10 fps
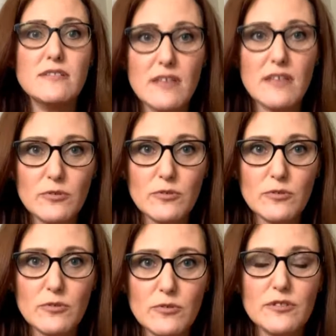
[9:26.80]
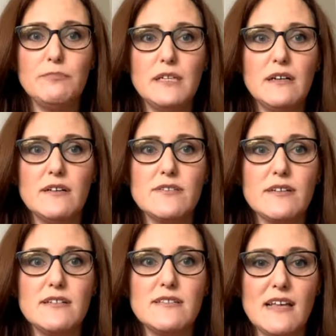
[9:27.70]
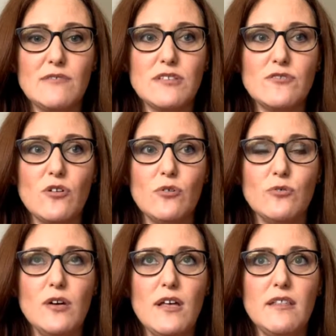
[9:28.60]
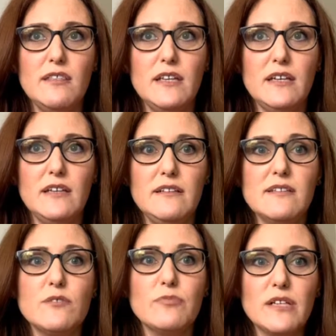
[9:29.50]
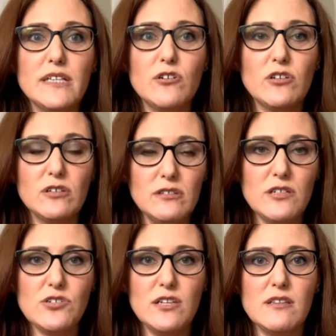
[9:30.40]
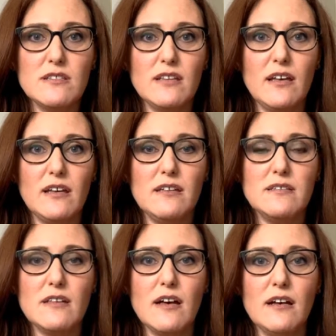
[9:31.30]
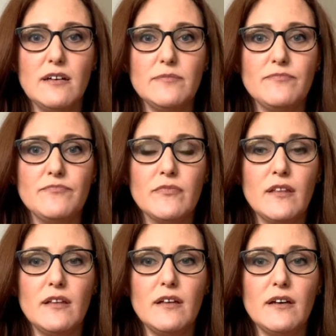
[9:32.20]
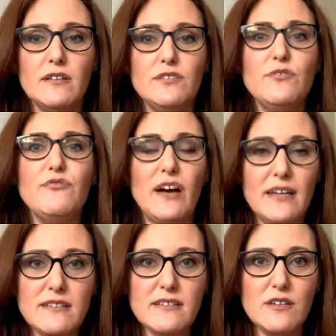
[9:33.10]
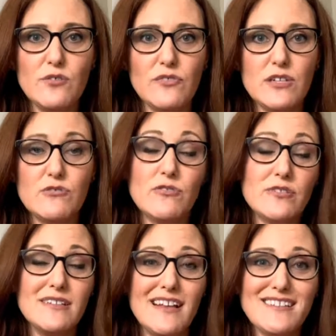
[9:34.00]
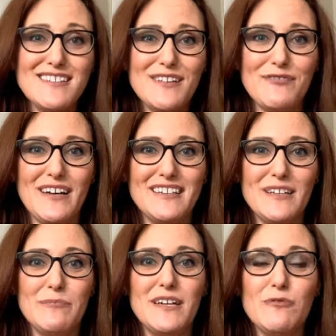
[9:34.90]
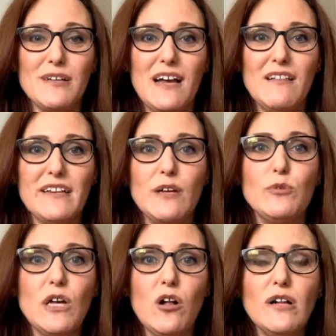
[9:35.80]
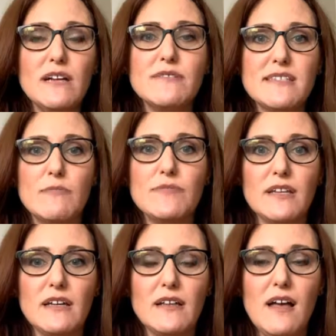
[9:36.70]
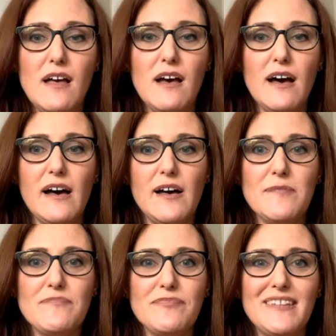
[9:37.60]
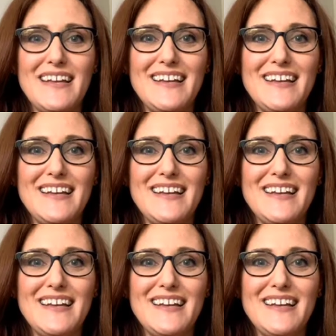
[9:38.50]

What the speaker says: disabled, because it sounds as though the disability or condition in this case defines the individual, because it doesn't define them. But in reality, we all have something. And